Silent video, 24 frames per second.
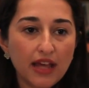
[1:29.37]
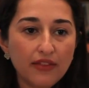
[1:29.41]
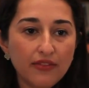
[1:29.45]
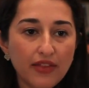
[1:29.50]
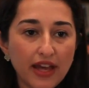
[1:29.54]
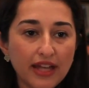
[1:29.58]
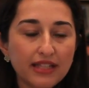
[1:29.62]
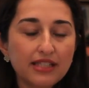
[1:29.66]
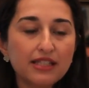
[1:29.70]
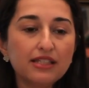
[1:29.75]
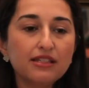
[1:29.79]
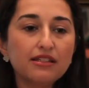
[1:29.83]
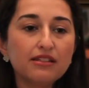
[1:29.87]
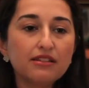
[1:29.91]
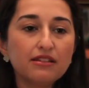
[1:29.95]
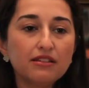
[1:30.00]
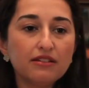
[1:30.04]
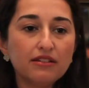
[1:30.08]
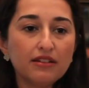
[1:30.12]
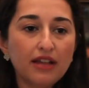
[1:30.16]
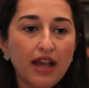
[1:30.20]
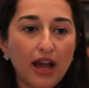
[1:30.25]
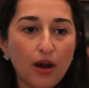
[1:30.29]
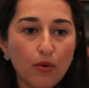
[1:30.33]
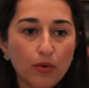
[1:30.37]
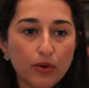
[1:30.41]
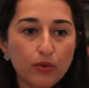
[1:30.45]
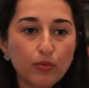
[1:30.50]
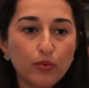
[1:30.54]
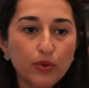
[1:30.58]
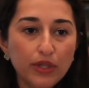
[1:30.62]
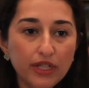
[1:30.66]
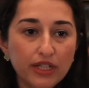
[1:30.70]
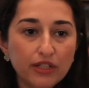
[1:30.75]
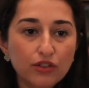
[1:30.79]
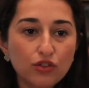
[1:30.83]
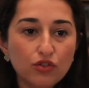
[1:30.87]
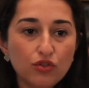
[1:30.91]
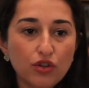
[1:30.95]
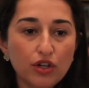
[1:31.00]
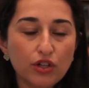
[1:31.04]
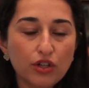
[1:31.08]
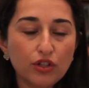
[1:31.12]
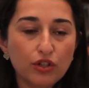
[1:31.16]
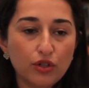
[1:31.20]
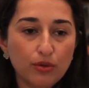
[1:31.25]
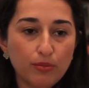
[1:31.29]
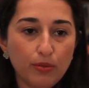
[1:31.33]
and that's how we
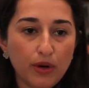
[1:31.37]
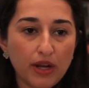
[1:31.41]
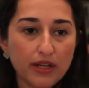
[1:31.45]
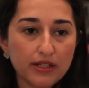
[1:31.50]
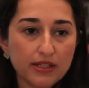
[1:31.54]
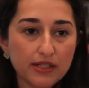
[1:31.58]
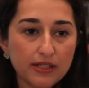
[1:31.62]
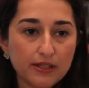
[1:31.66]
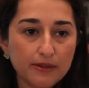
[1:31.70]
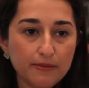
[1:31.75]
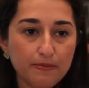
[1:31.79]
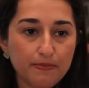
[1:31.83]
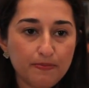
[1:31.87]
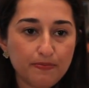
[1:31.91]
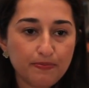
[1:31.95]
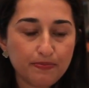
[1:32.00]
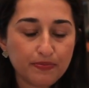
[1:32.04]
reconstruct your breast.